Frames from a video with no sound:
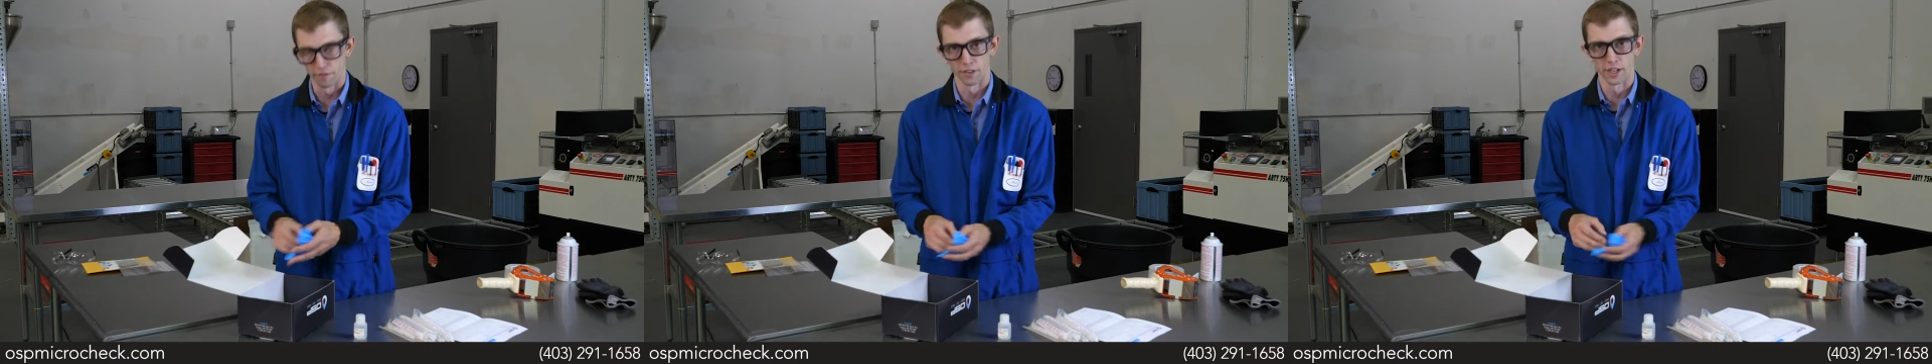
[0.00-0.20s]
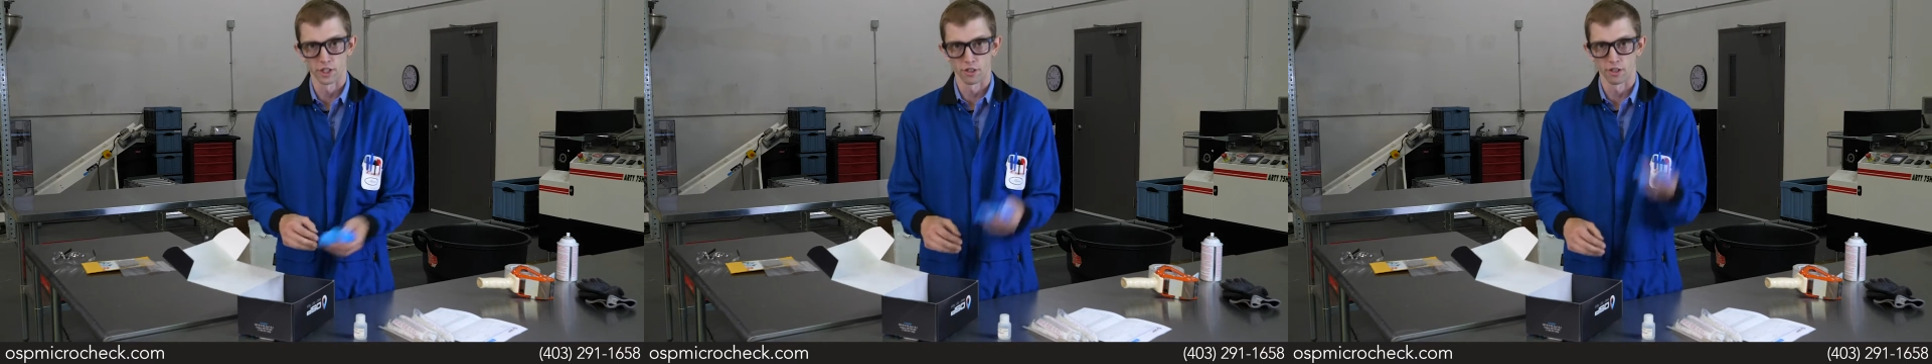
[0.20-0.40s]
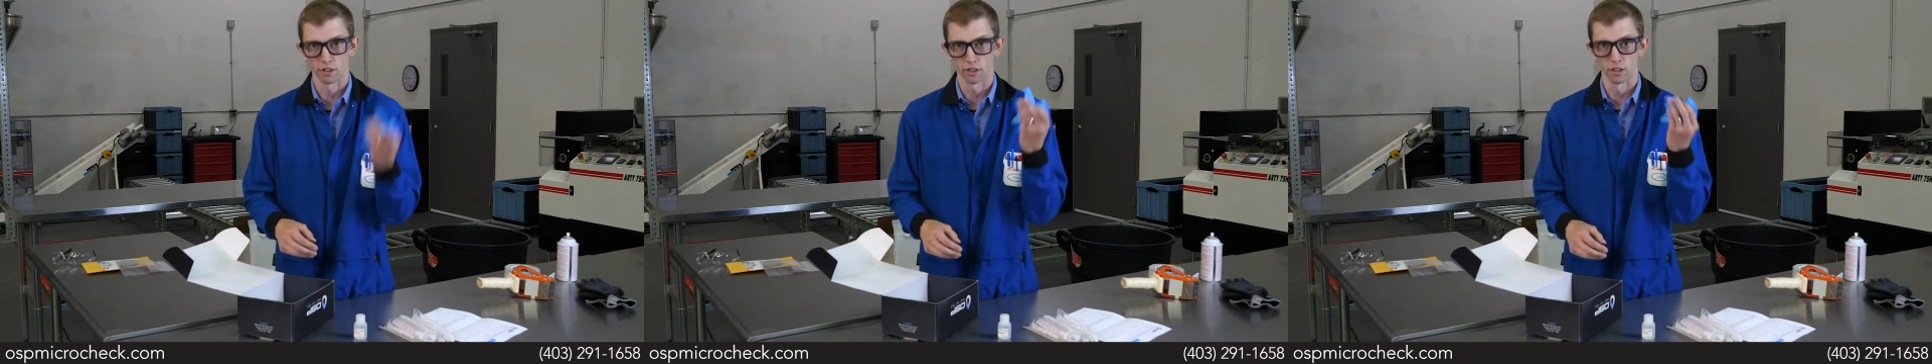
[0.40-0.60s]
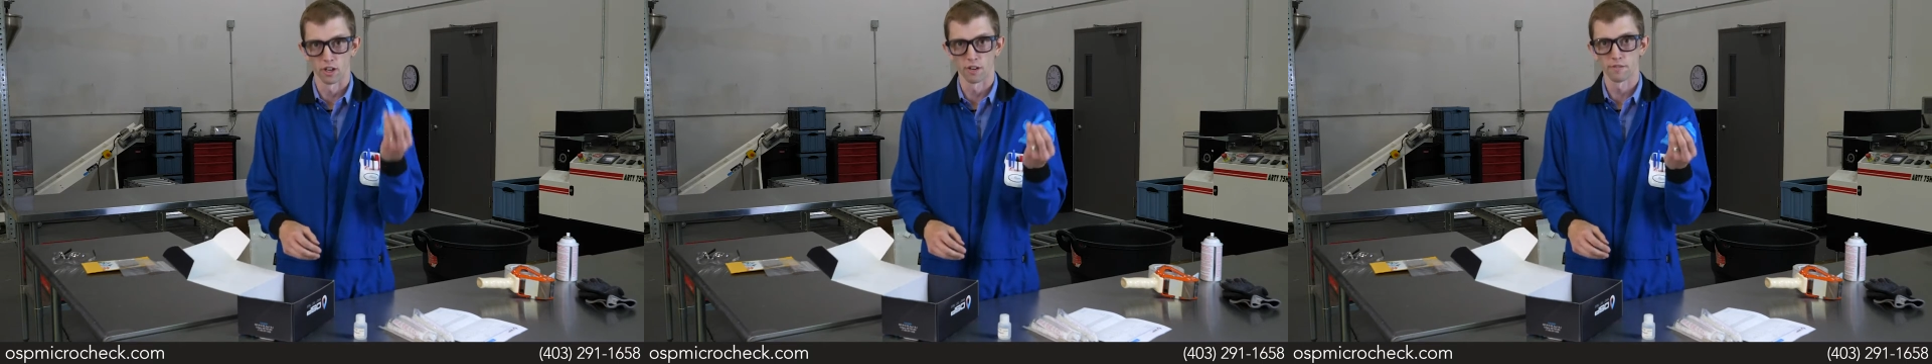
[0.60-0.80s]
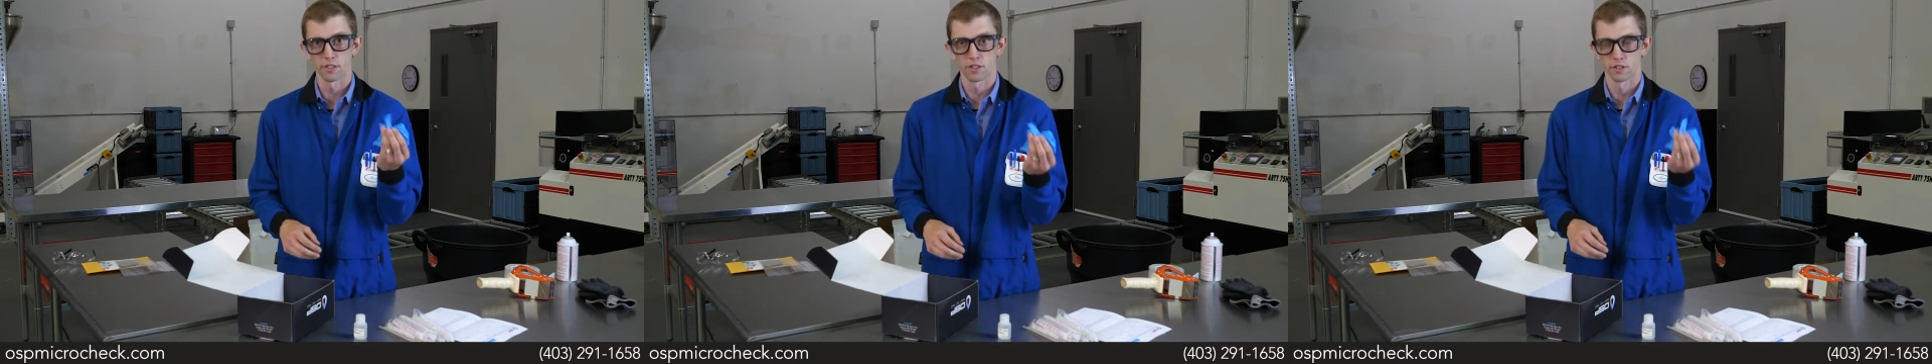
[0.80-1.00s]
of nitrile
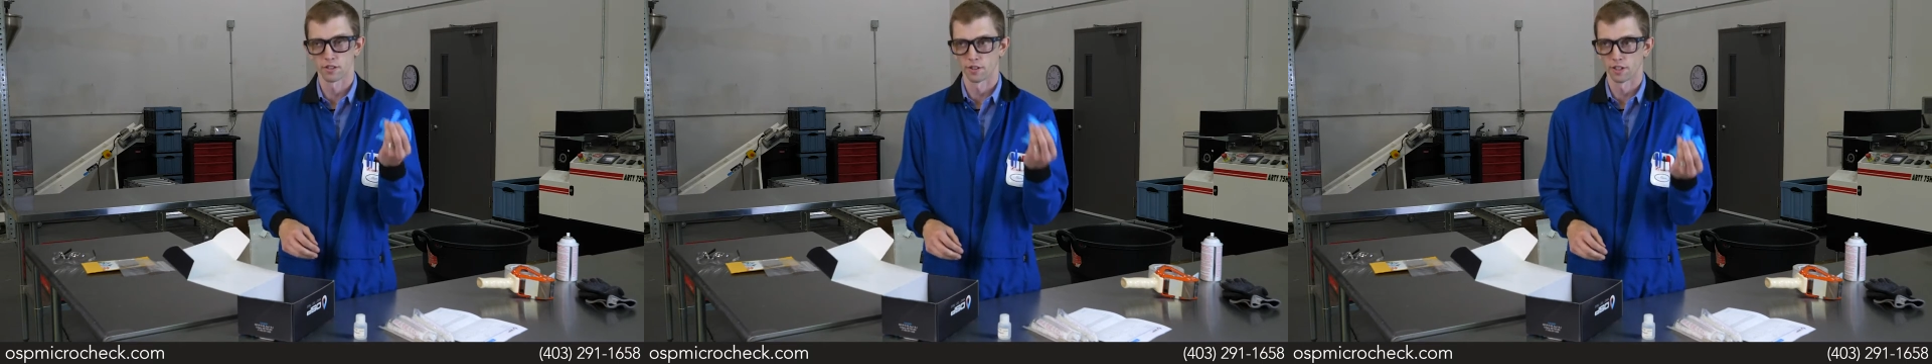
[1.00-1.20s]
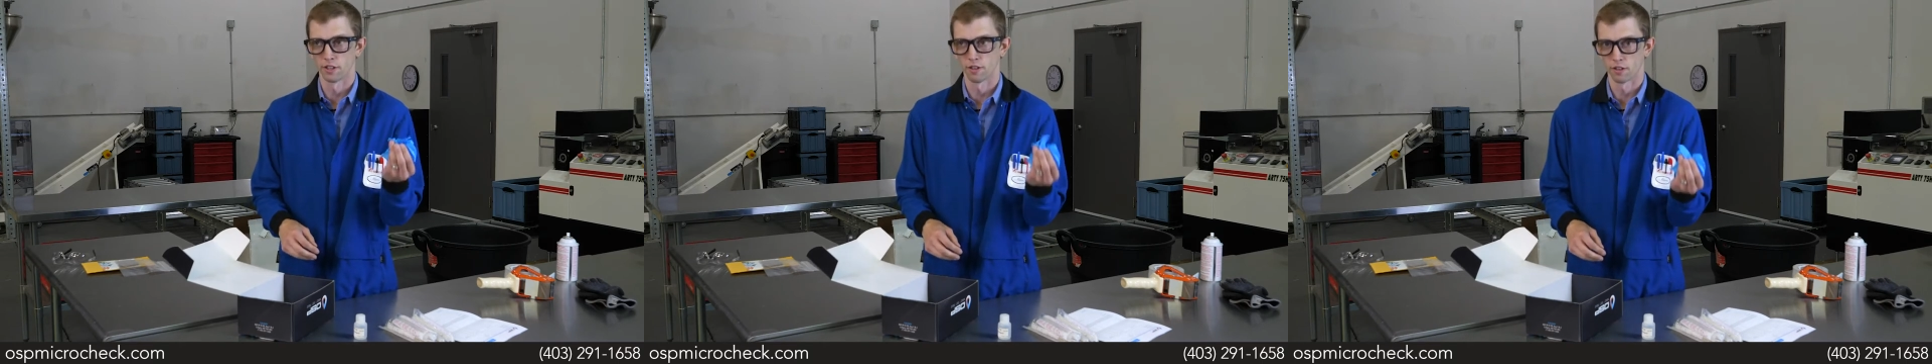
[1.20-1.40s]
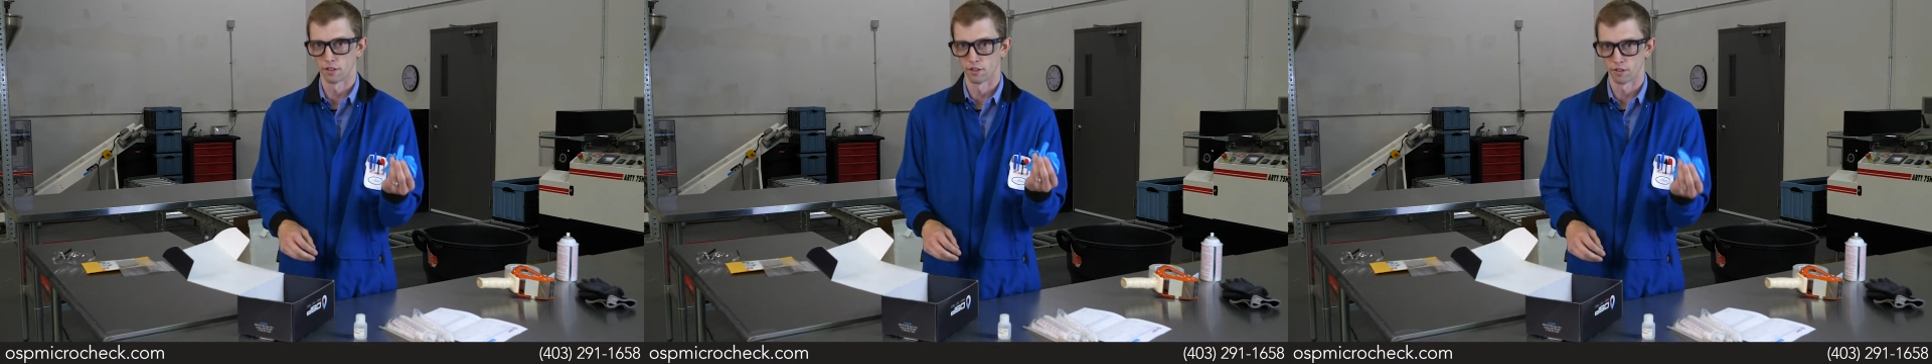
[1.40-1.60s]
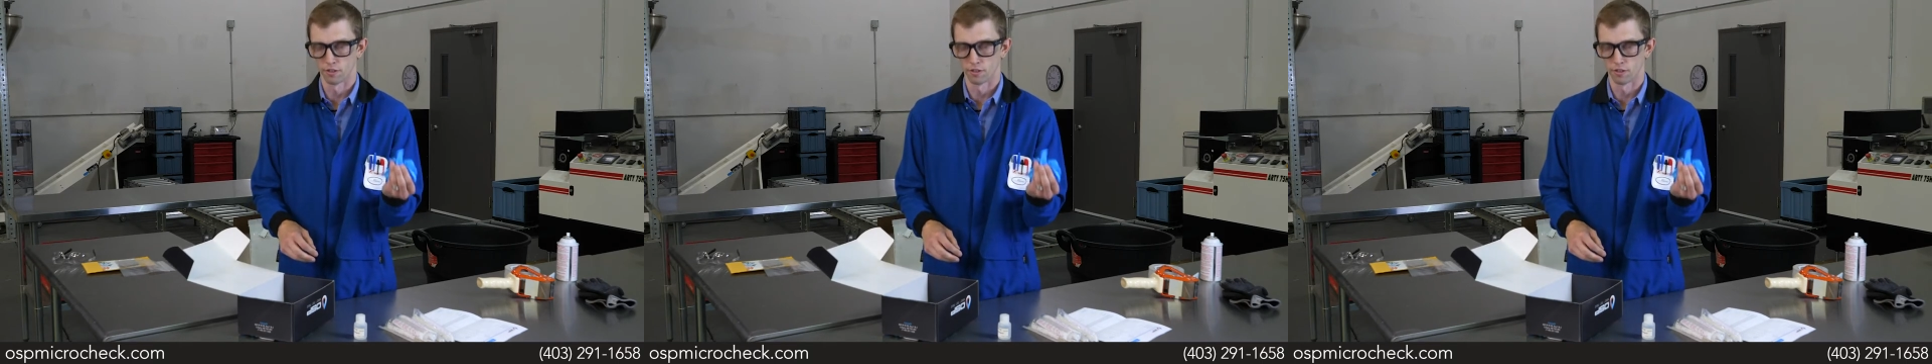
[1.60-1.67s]
gloves so that you can